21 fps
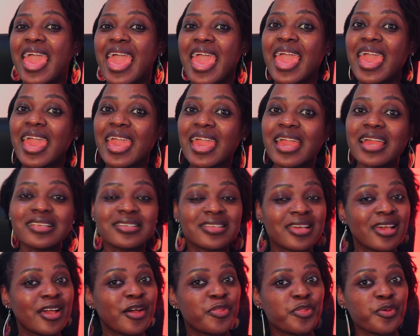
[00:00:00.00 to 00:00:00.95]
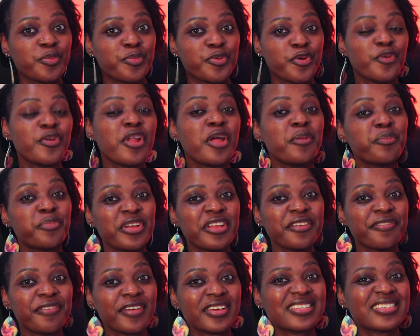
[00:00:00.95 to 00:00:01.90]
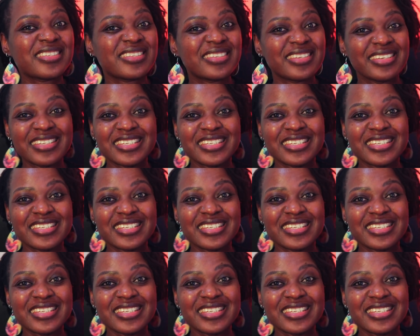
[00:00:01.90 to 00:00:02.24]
and the pronoun prefix